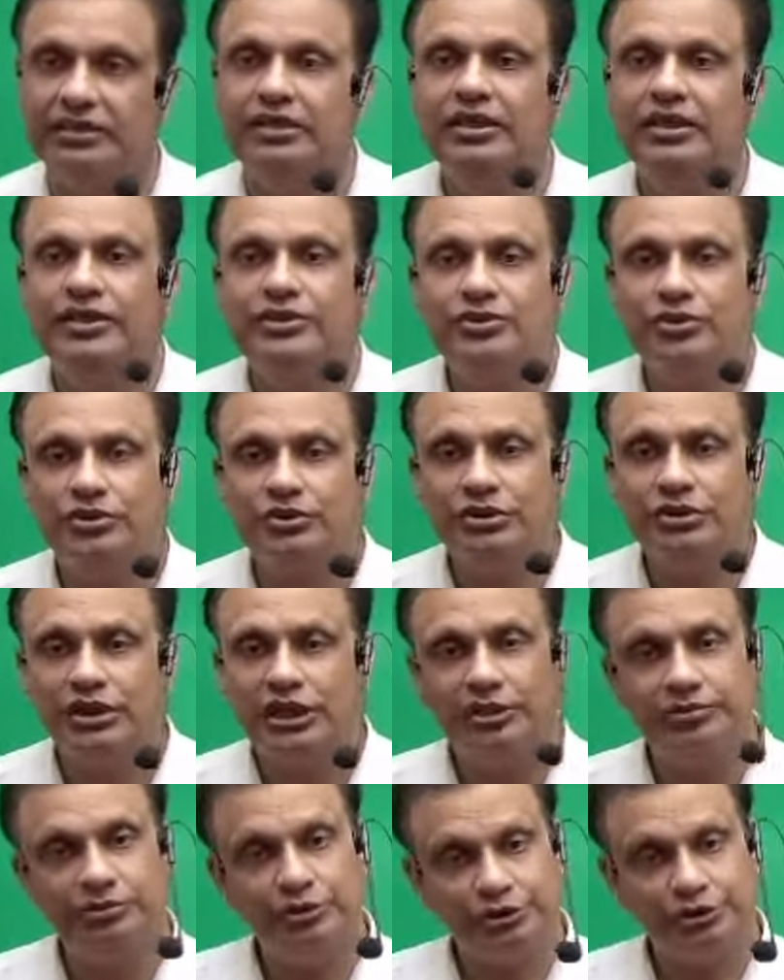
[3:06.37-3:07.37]
So if
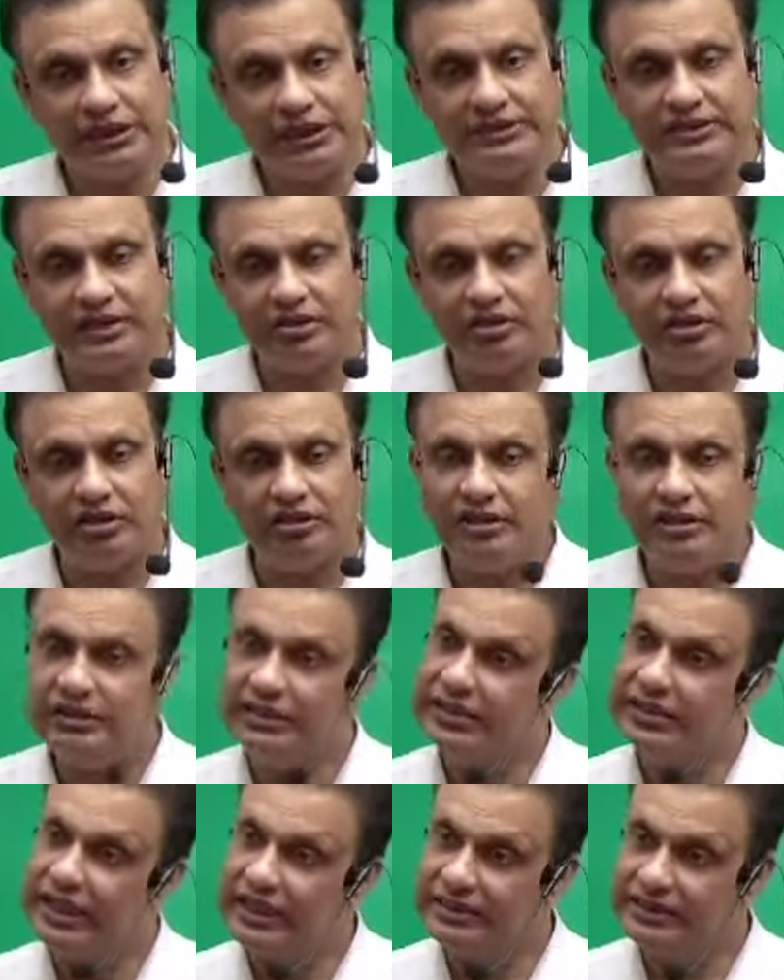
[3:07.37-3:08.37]
you change the law, then
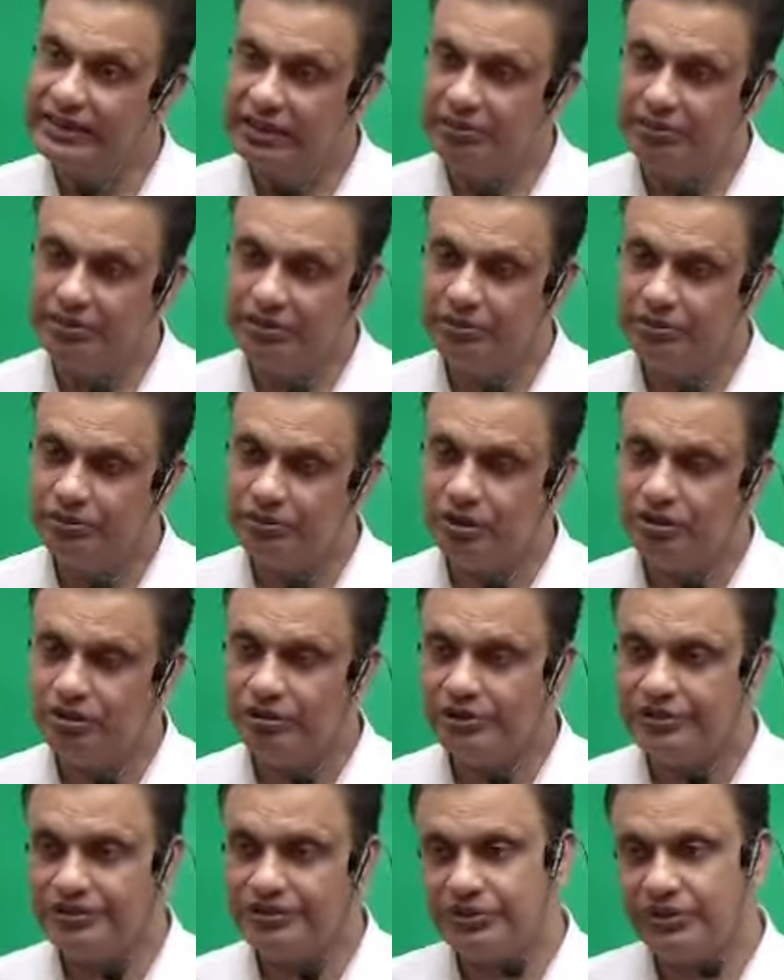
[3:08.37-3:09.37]
right can become wrong
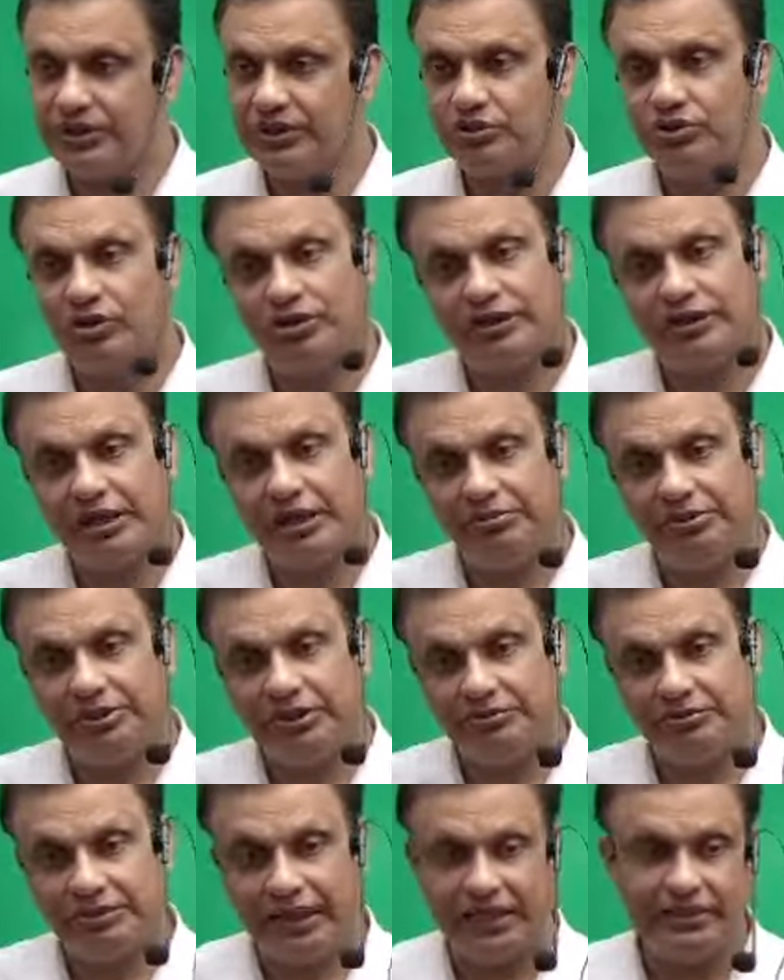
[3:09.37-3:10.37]
also and wrong can become
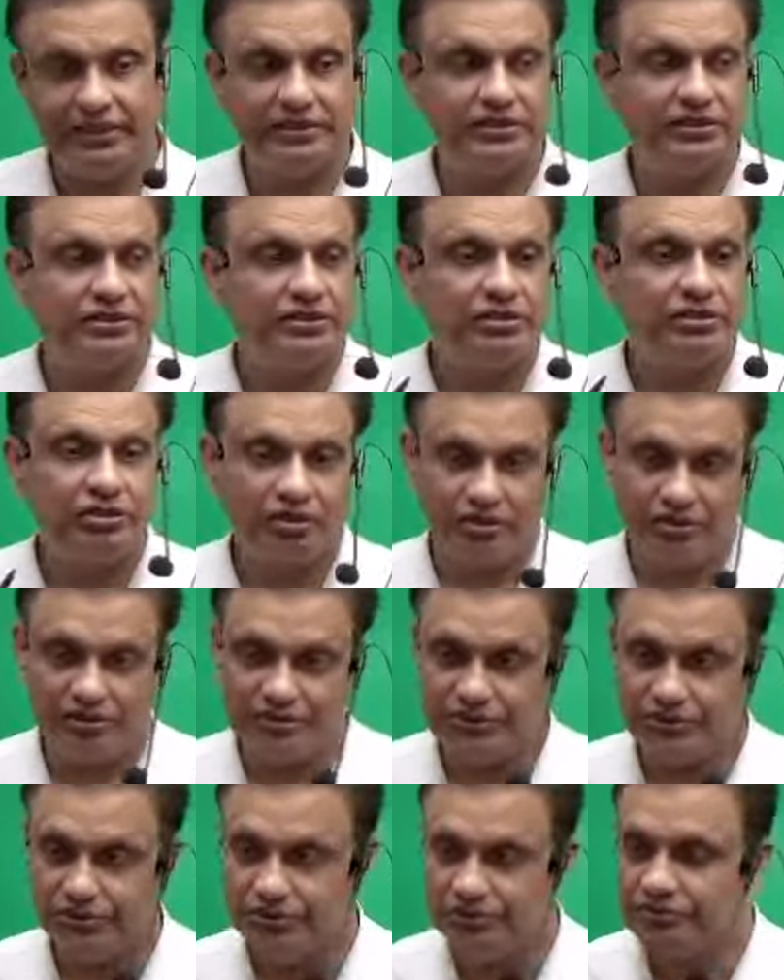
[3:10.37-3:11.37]
right
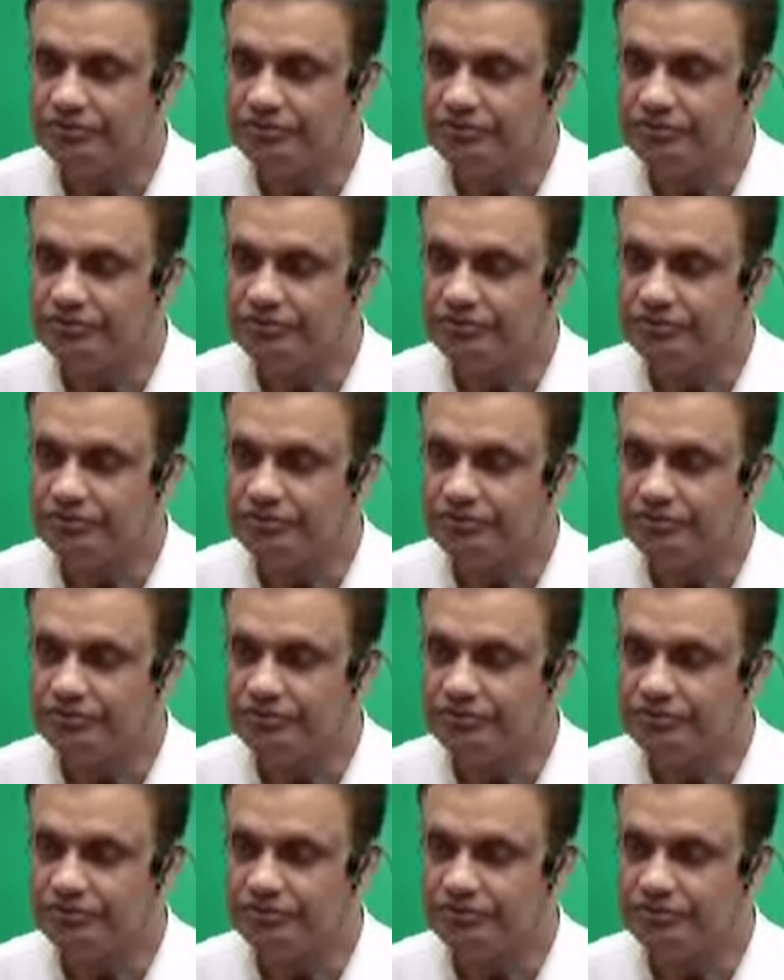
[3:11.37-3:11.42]
also.